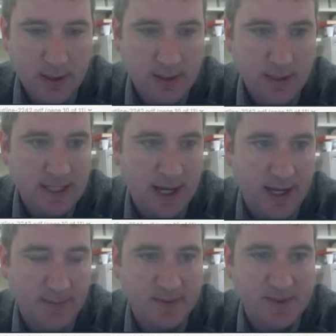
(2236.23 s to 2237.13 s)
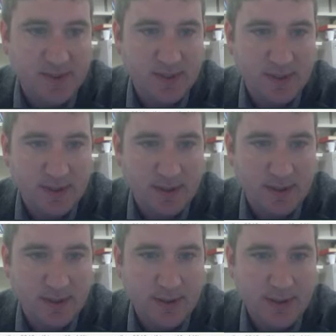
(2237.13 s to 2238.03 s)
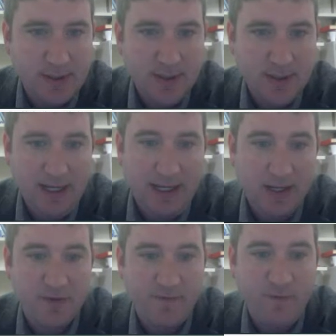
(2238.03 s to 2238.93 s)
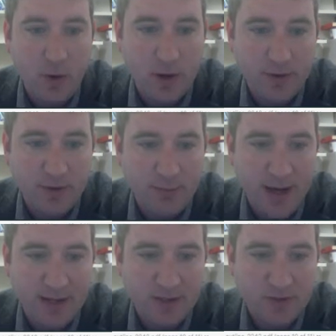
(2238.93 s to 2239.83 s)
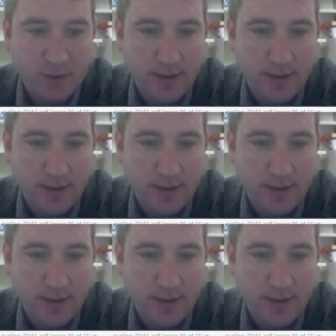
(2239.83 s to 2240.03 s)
times e to the 4th minus 1.